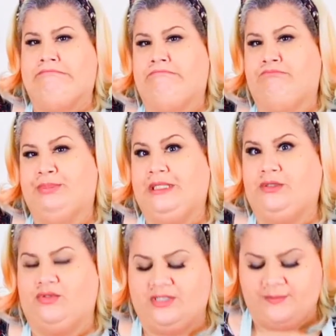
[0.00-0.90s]
blood
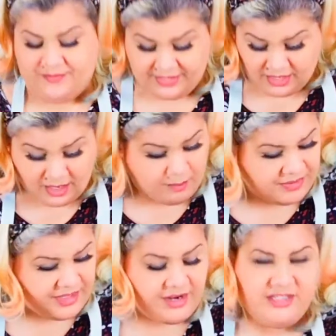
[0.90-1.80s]
or something,
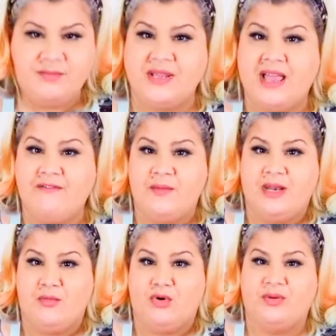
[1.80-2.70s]
but they don't seem to have them anymore.